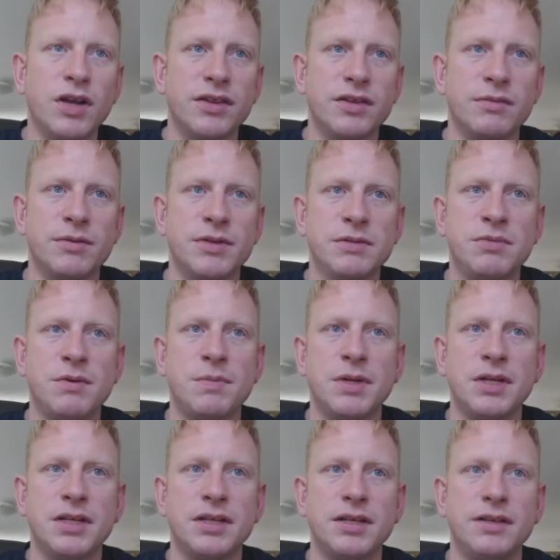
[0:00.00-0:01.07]
of them, it's
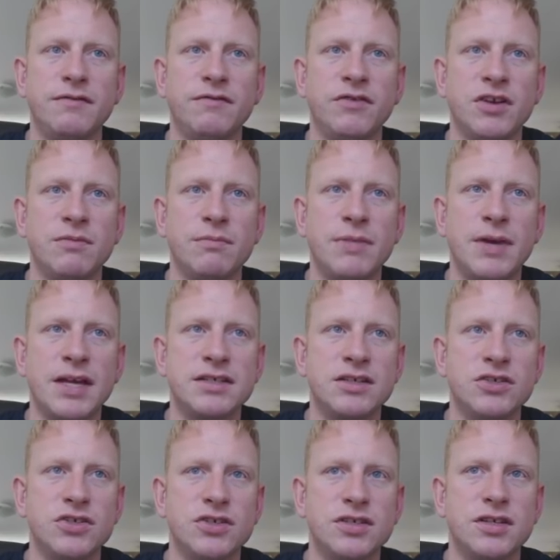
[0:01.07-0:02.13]
probably the front
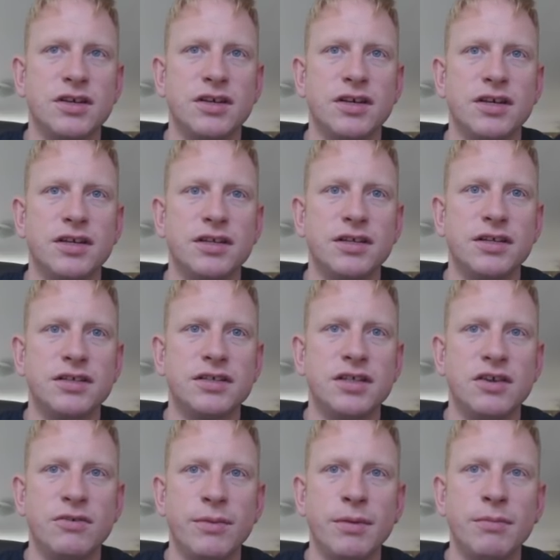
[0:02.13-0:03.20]
passenger side, is a
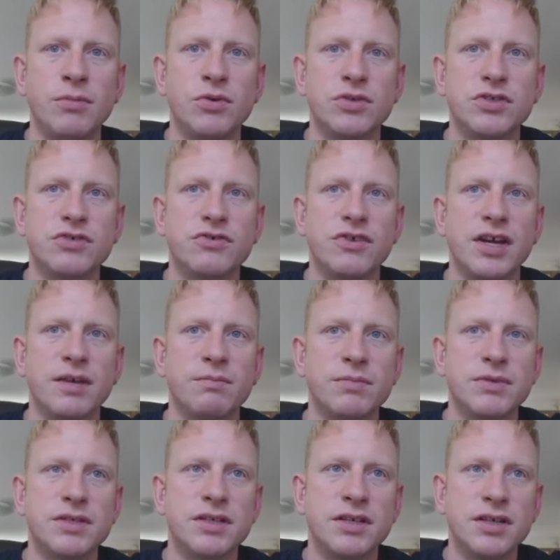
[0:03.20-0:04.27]
little bit more
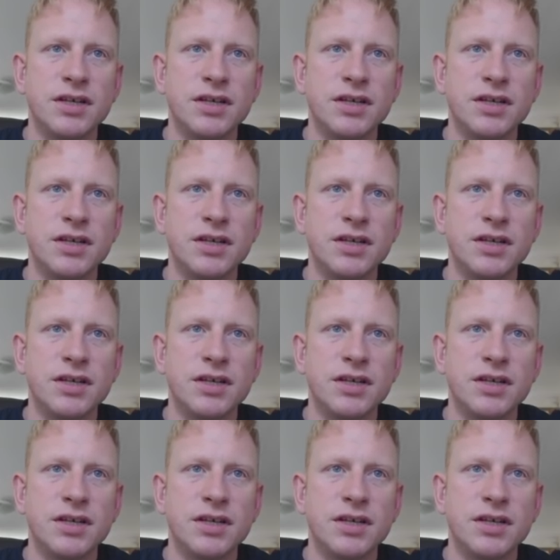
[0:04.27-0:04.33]
scraped.